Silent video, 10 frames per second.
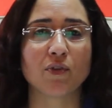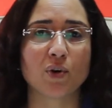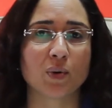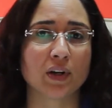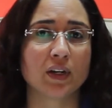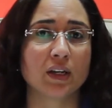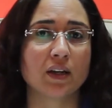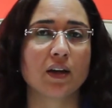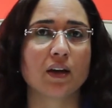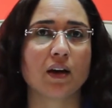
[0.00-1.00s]
forward,
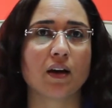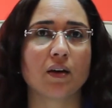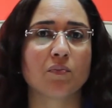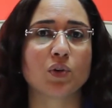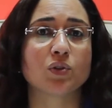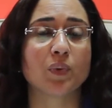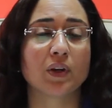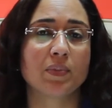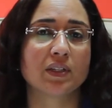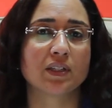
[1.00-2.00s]
most
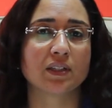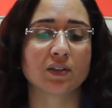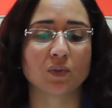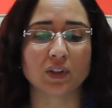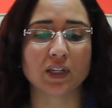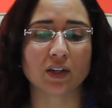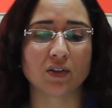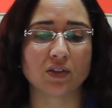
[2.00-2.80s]
big businesses will take you